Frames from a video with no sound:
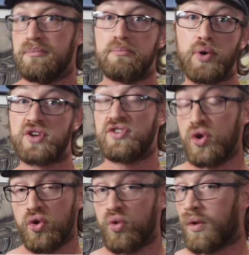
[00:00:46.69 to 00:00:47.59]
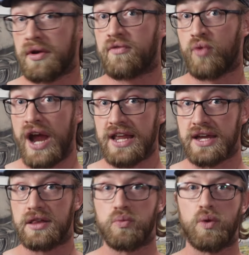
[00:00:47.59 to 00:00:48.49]
Book 2, Words of
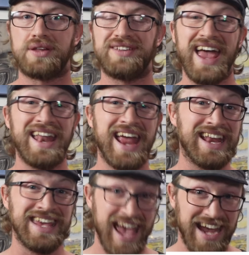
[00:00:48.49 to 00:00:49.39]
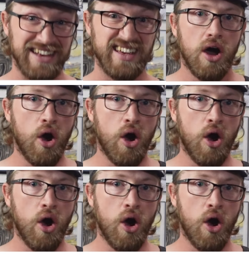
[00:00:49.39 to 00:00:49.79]
Radiance, was 1088.